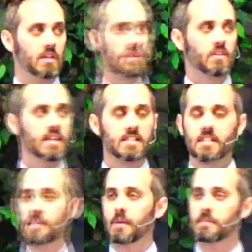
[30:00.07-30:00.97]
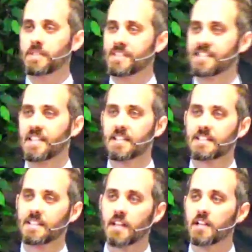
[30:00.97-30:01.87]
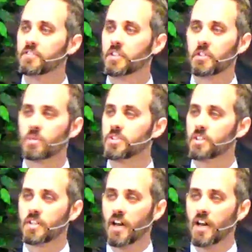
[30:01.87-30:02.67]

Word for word: The greatest commandment is this: love the Lord your